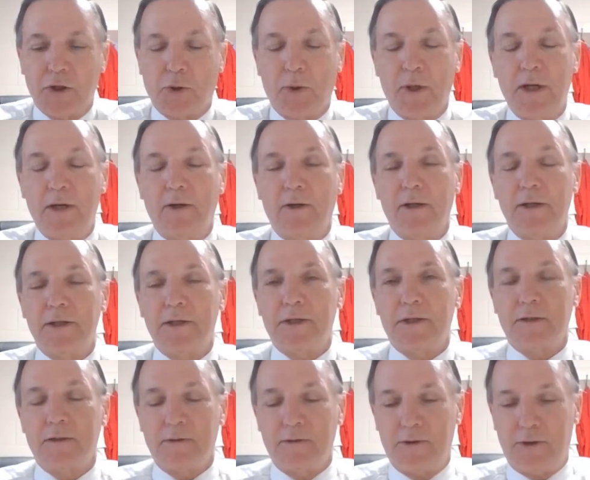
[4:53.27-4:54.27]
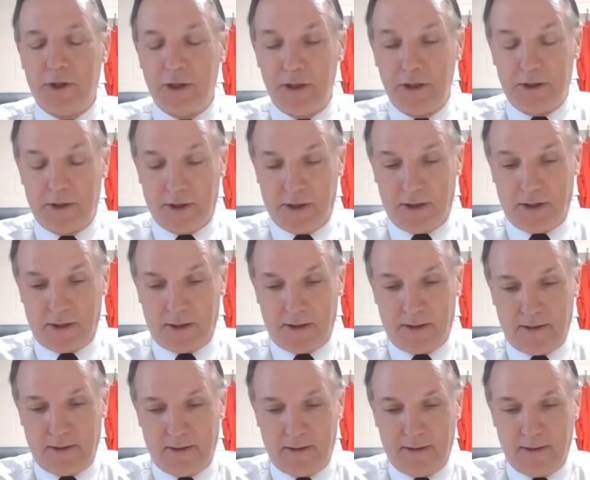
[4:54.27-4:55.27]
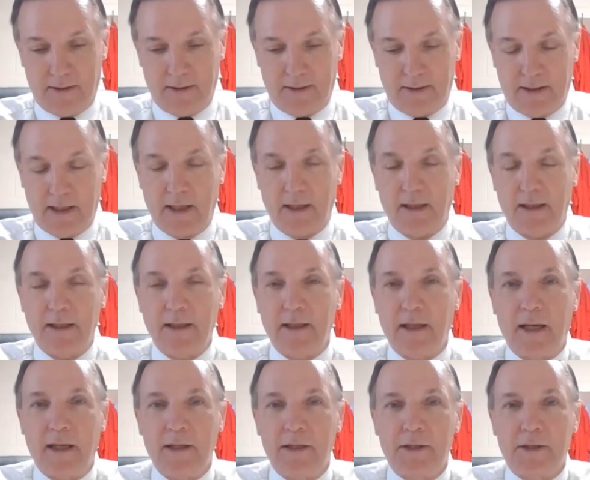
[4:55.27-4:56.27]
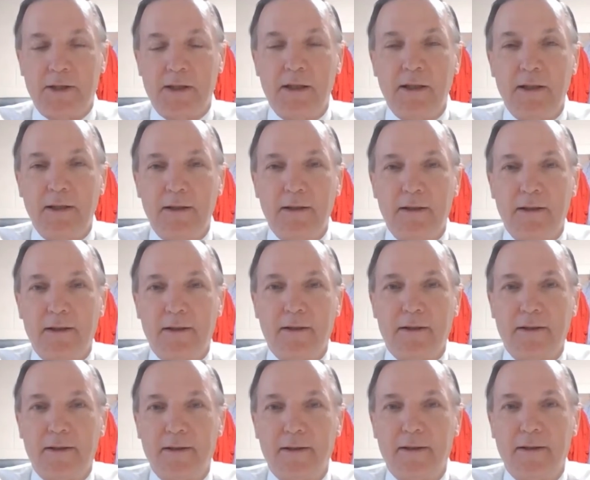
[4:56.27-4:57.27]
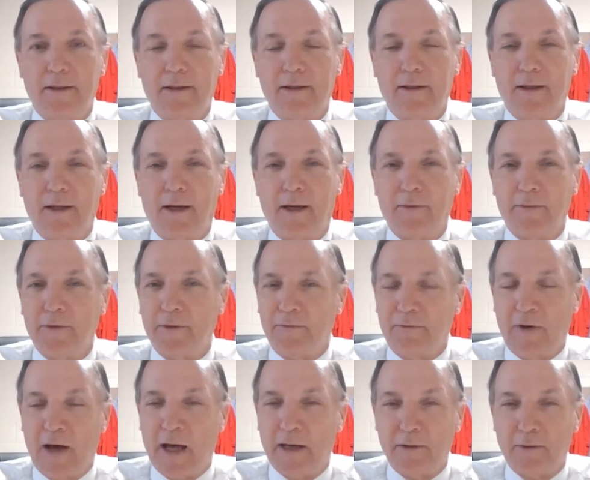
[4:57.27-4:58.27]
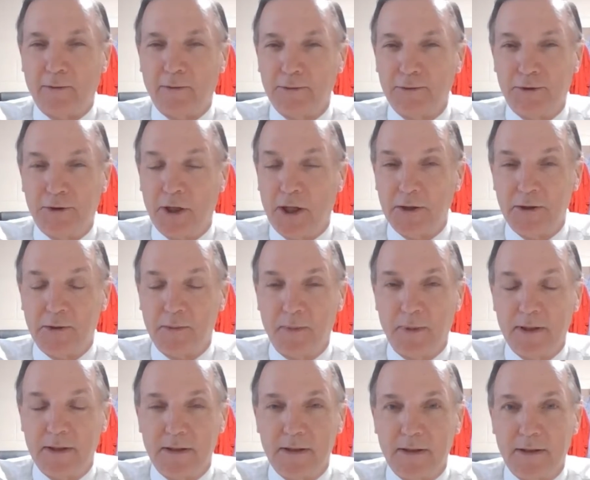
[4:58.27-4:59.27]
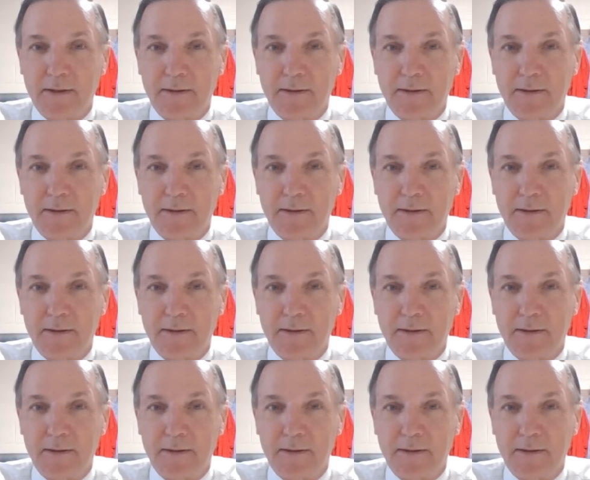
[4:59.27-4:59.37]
So here is Jesus telling a scene of the final judgment.